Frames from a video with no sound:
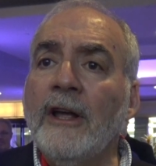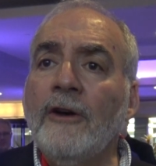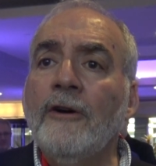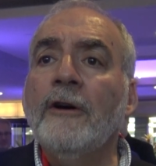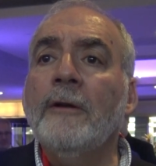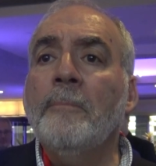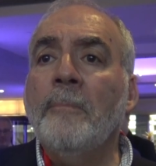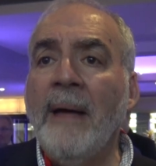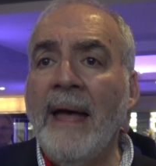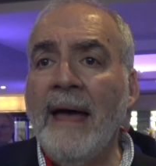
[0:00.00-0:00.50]

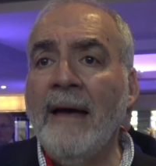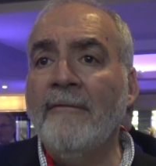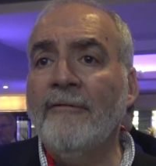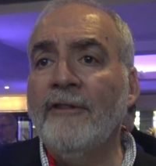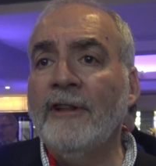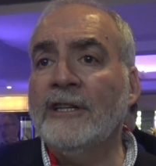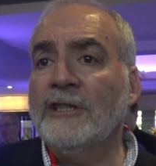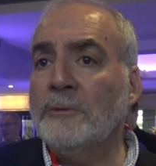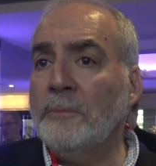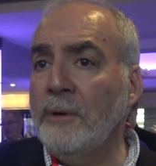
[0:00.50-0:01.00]
good
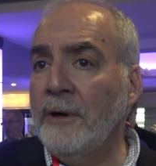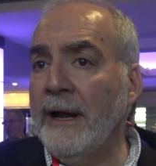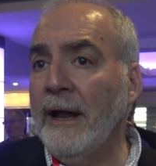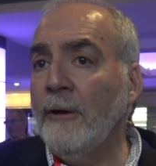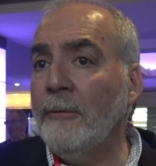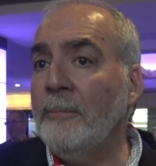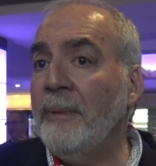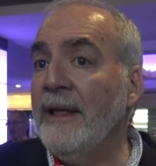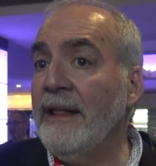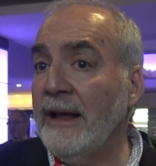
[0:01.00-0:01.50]
pamphlets put
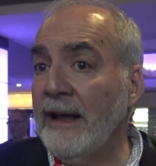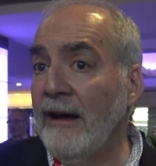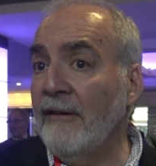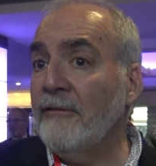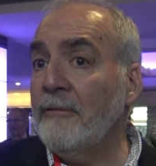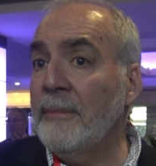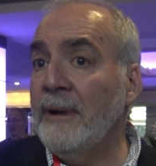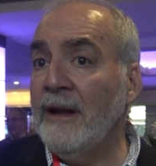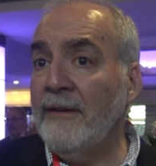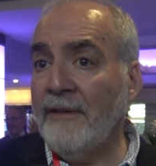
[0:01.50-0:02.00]
out by the
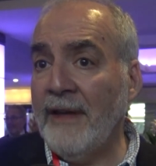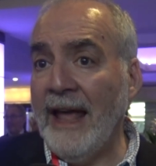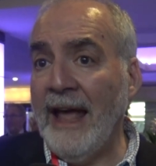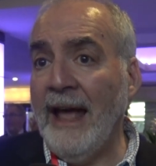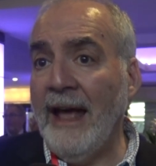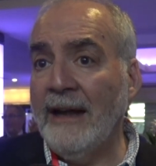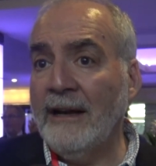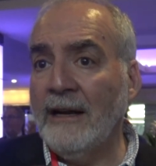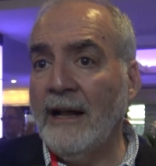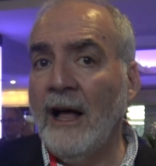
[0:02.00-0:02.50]
Government of
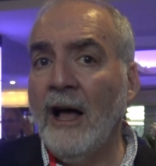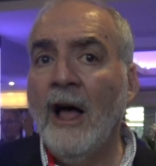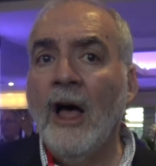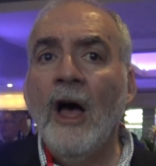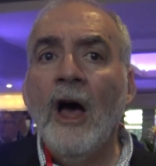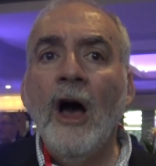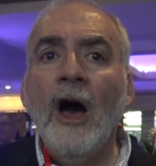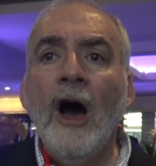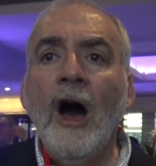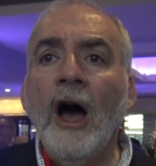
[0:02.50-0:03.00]
Canada
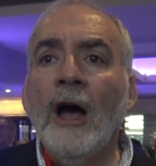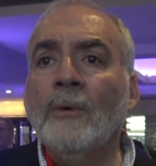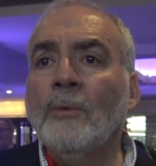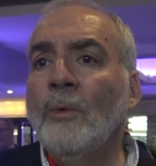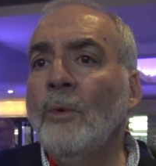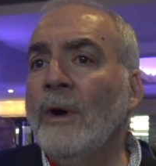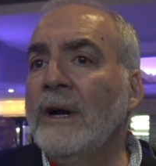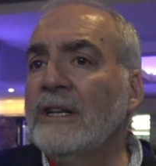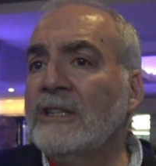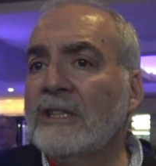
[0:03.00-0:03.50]

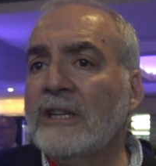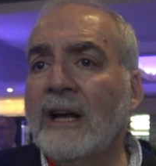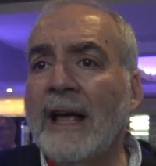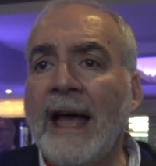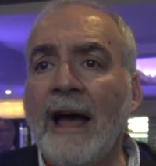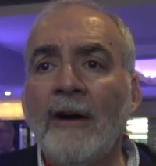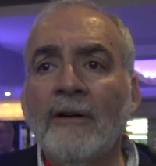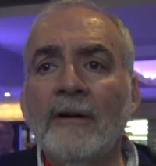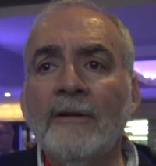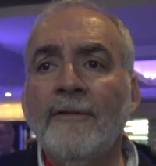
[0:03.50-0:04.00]
on what is
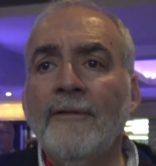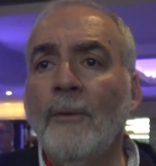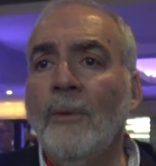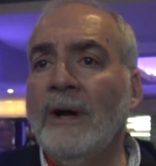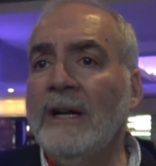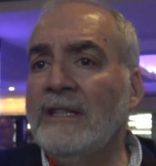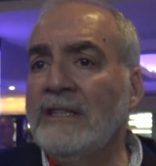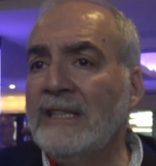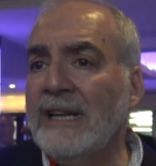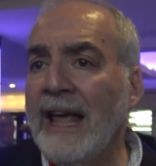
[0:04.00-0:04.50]
counterfeit,
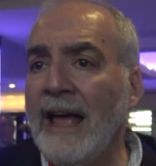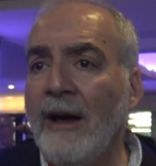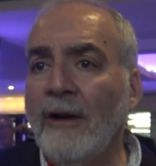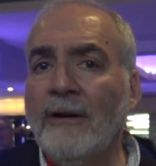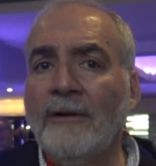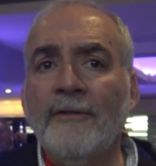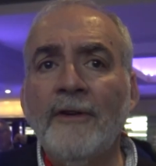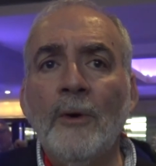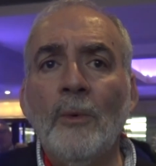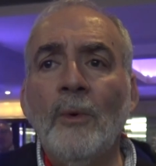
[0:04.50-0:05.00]
what is
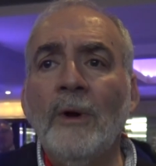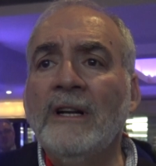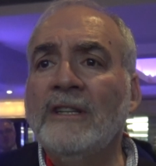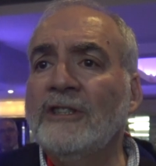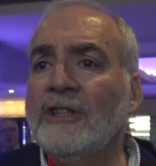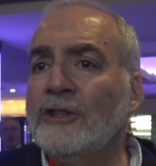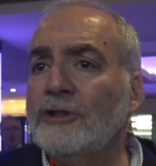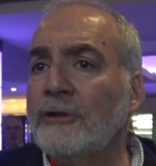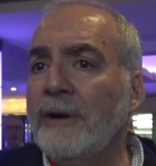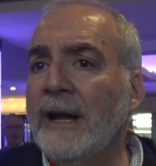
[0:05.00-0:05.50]

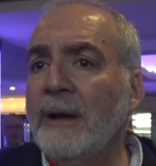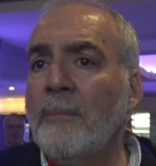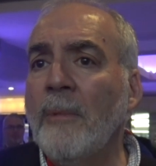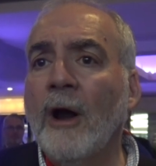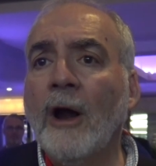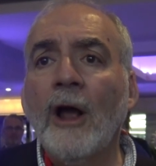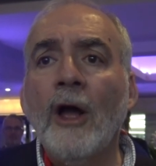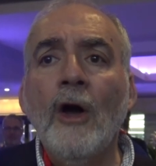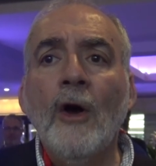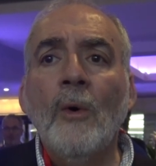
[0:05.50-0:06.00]
a
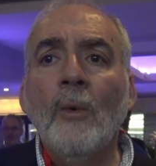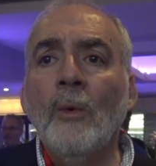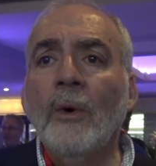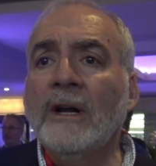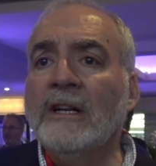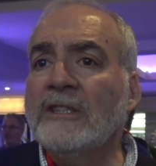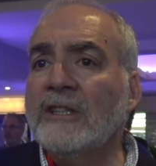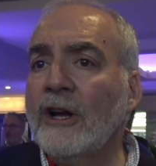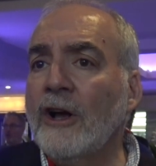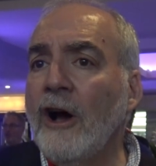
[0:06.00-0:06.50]
trademark,
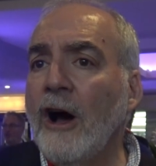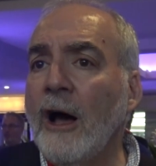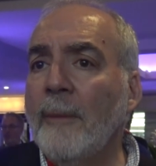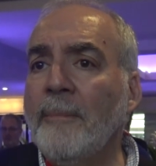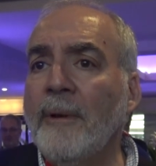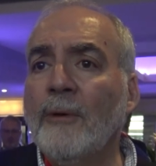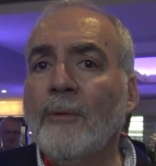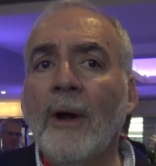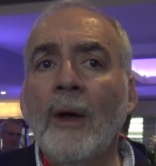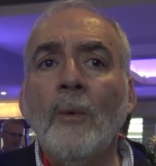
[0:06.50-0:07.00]
what is a
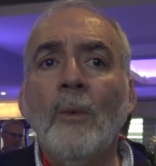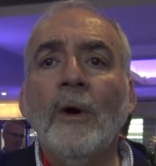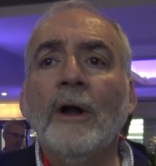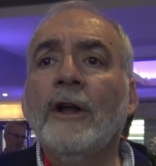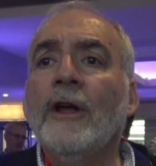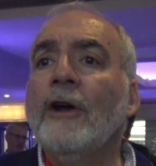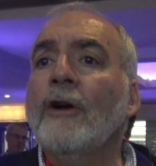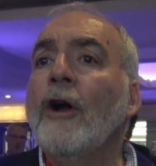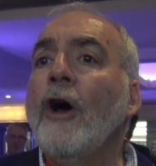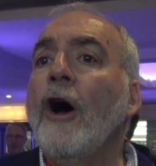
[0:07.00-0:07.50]
copyright, what
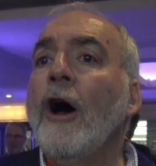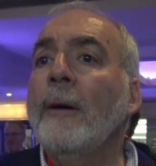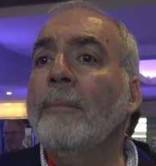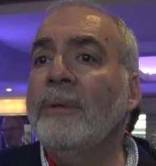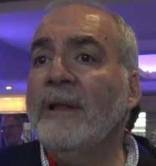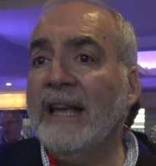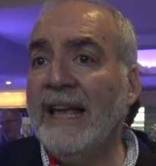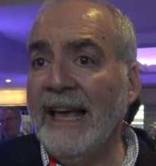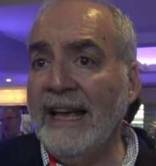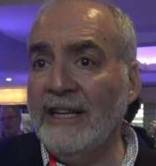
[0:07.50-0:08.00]
are your
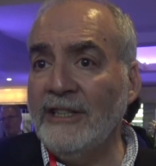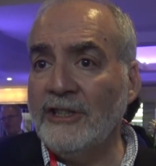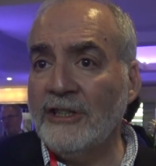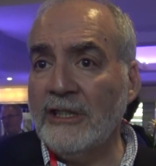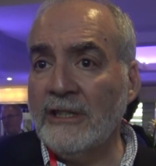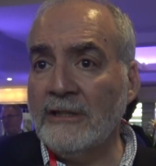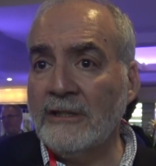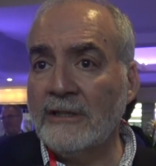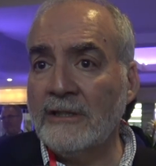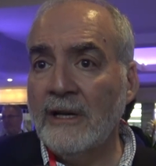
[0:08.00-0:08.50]

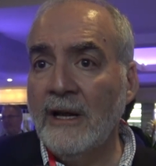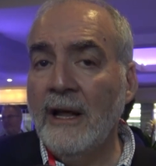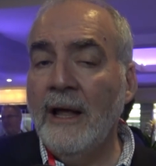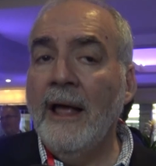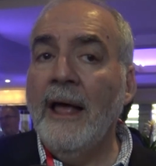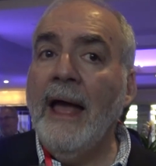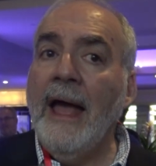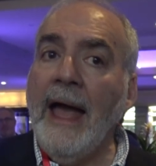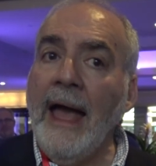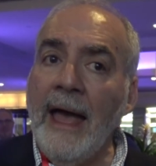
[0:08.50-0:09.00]
obligations,
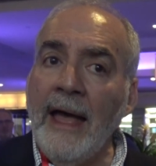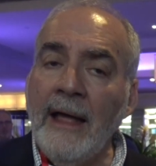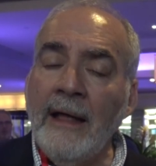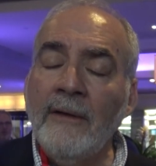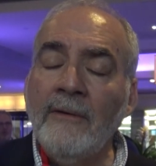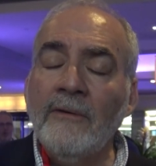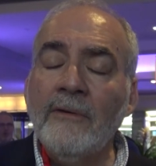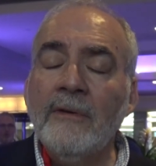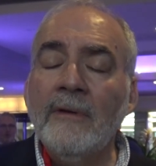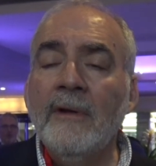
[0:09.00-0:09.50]

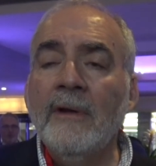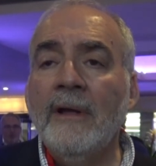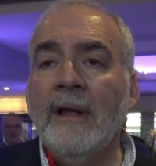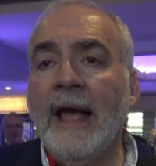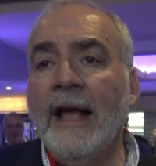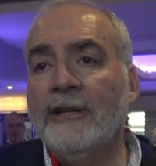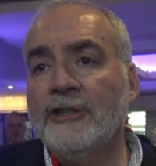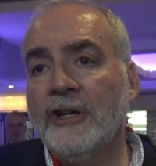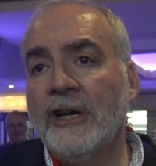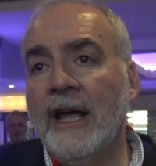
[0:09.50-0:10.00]
and
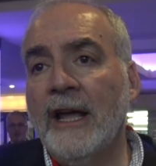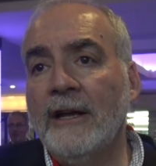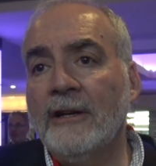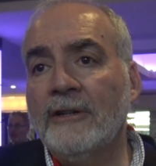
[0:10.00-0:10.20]
educate